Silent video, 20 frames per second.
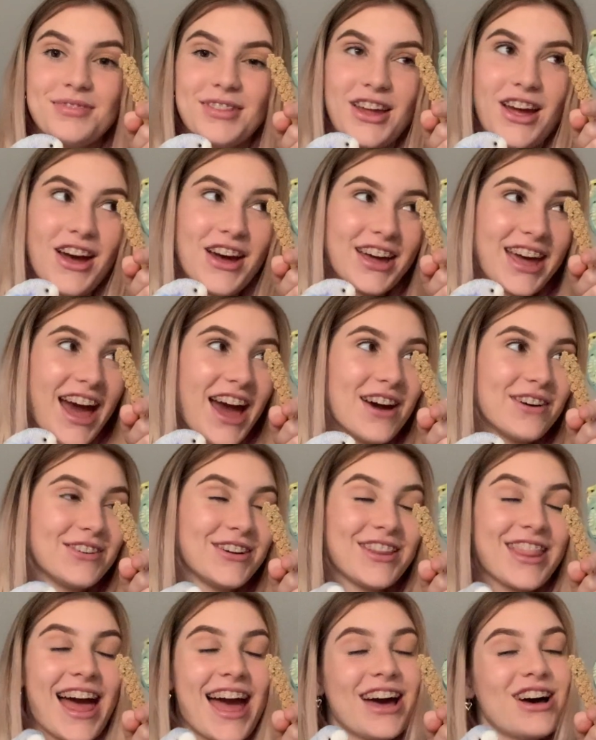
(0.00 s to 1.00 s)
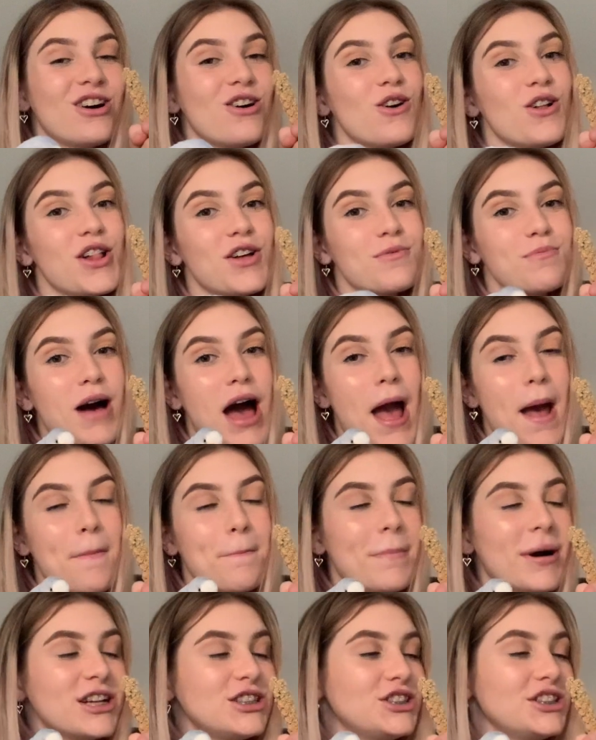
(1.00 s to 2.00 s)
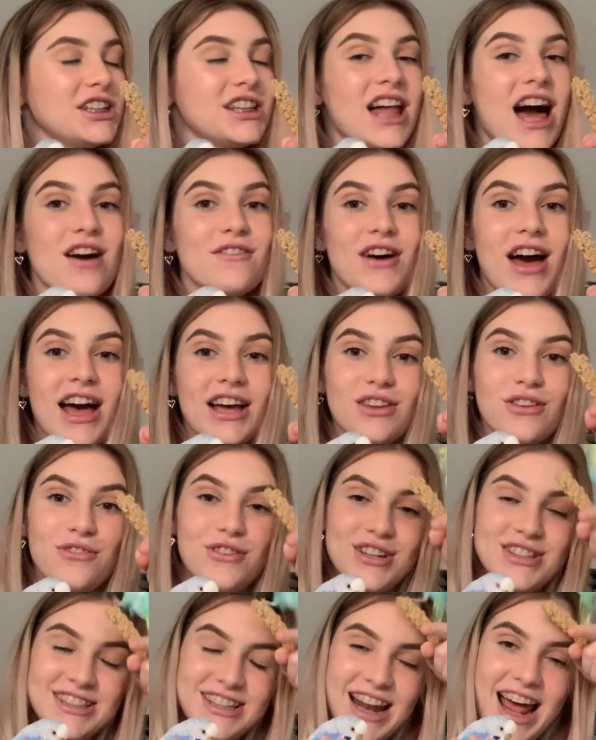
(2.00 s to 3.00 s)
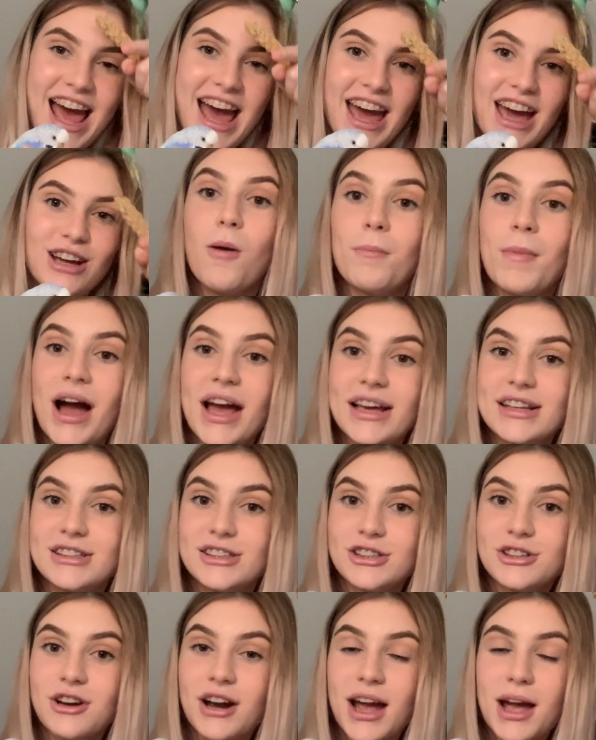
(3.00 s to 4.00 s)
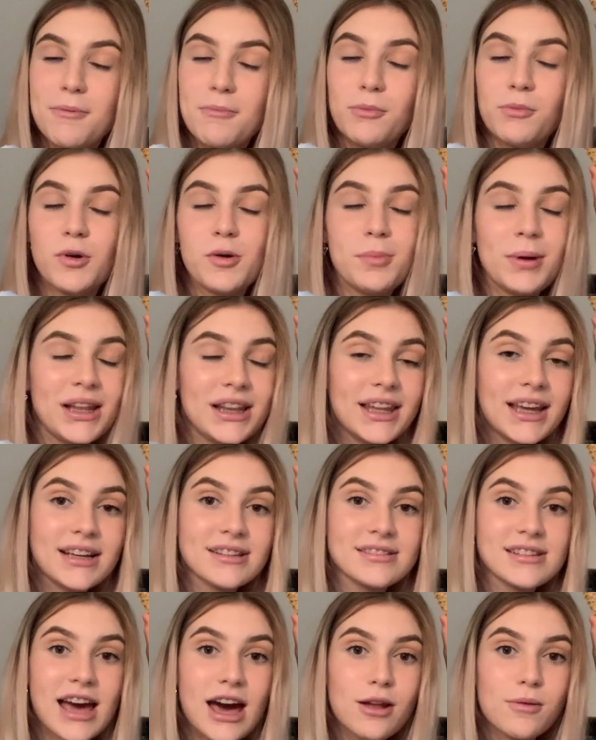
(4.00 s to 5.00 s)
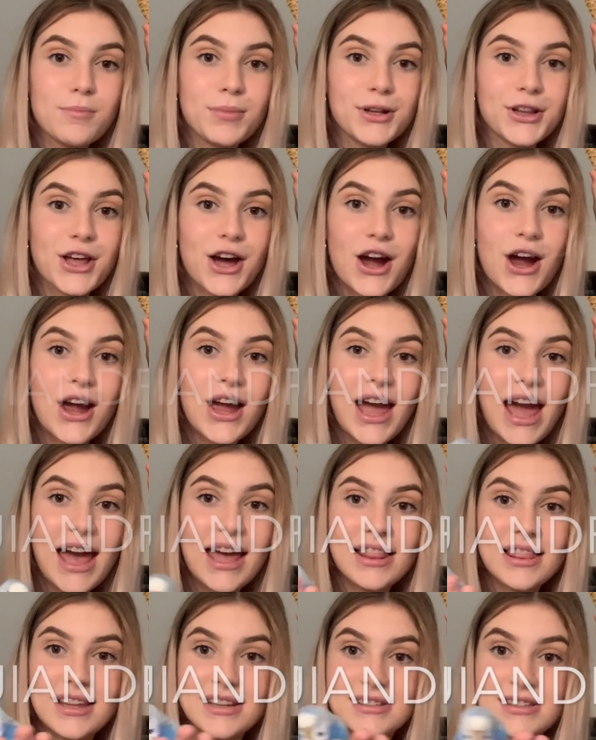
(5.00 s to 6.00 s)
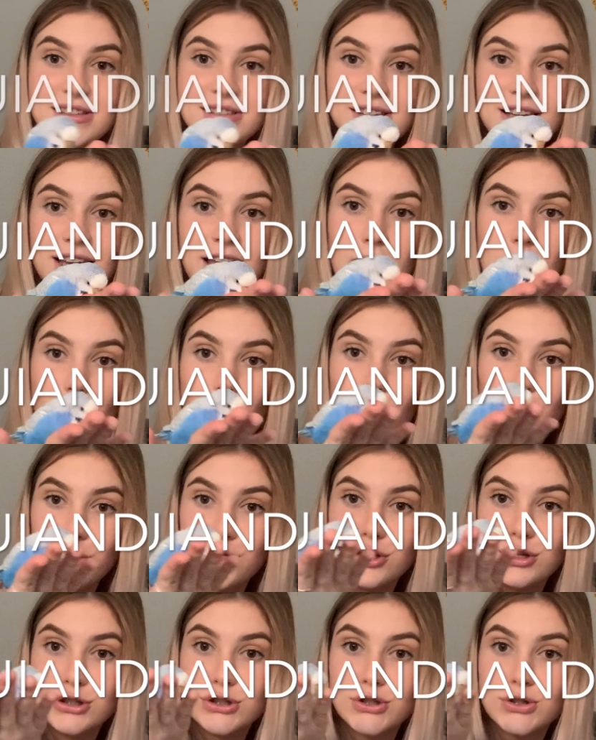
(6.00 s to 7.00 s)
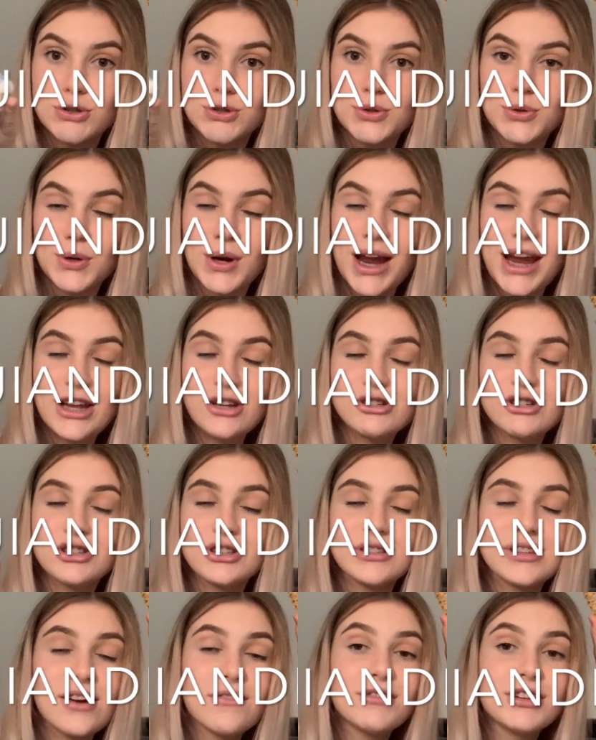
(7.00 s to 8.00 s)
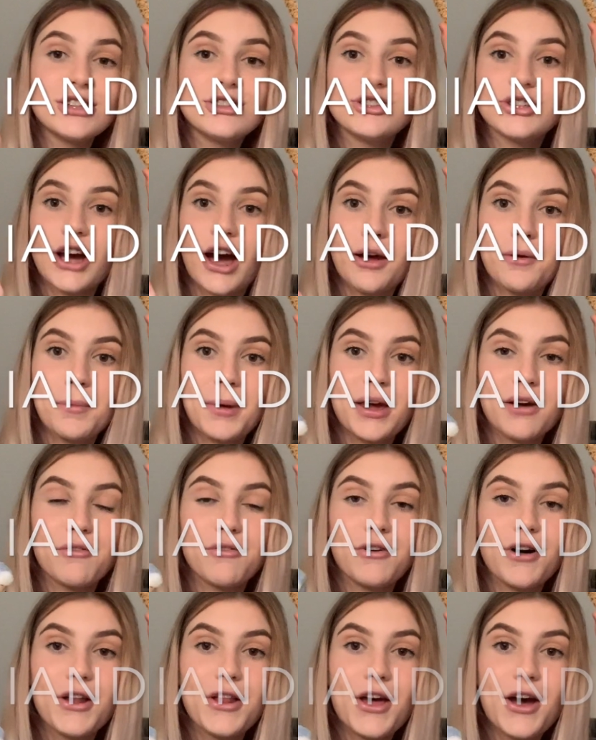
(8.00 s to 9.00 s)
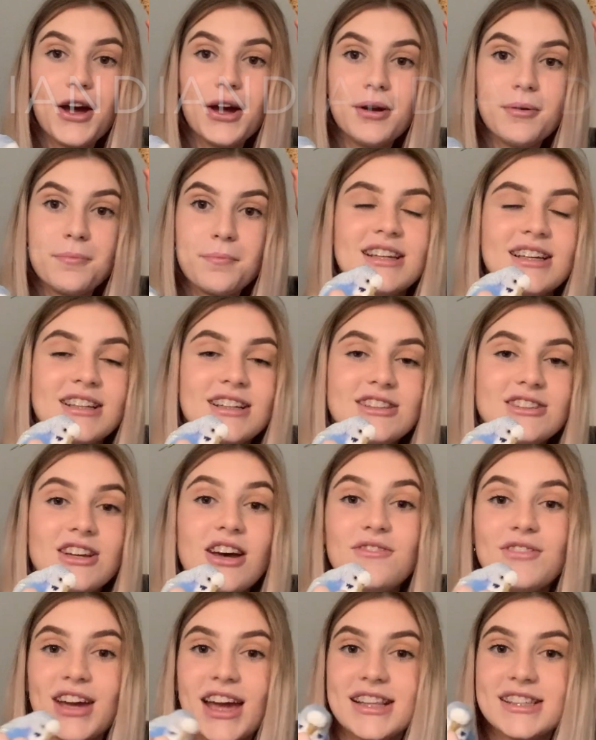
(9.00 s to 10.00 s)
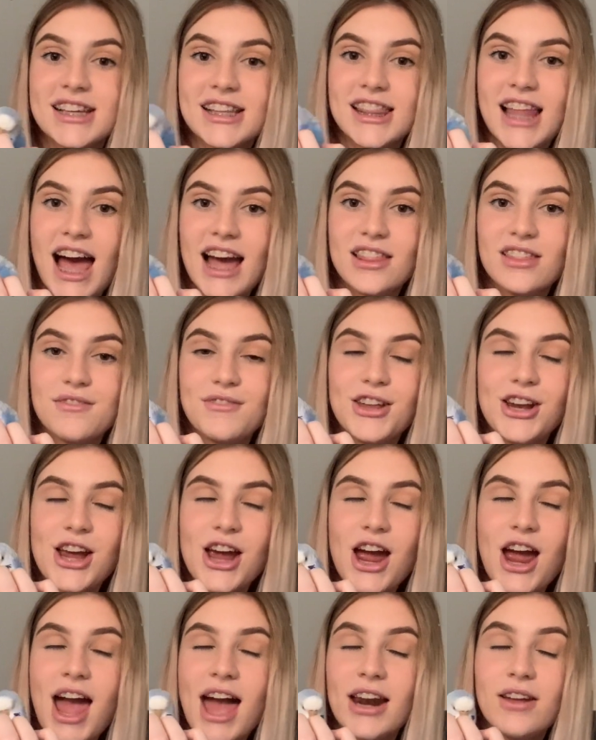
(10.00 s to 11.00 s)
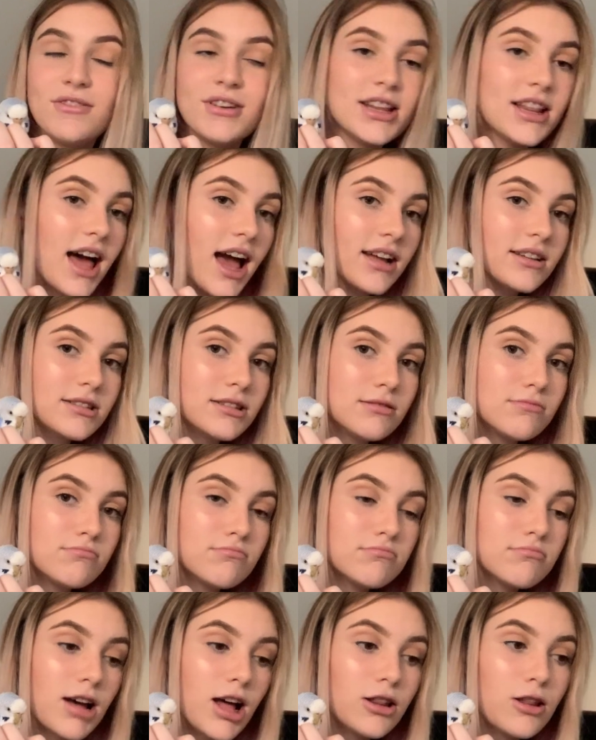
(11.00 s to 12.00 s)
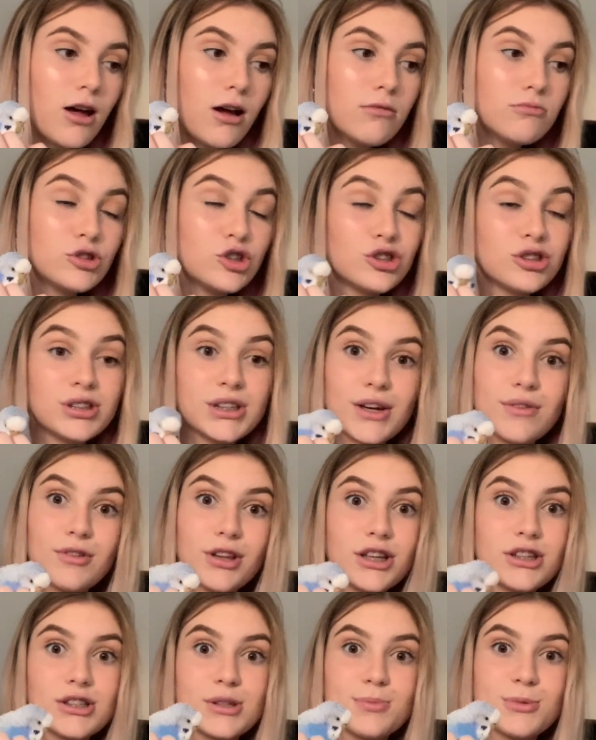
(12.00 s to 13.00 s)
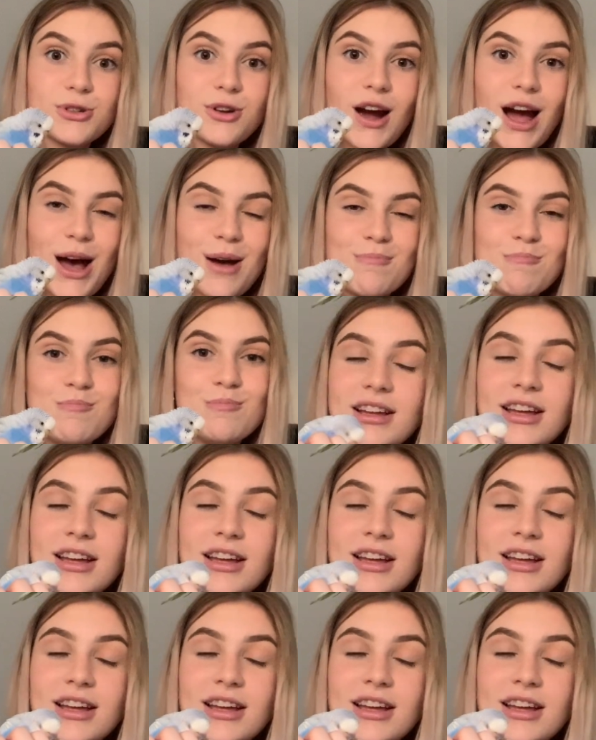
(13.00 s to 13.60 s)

Okay, well, they are all of my budgie life hacks for today. My Instagram will be linked down below, and this is it on the screen. You should definitely chuck me a follow. Don't forget to like the video, and if you liked it a lot, you should definitely subscribe.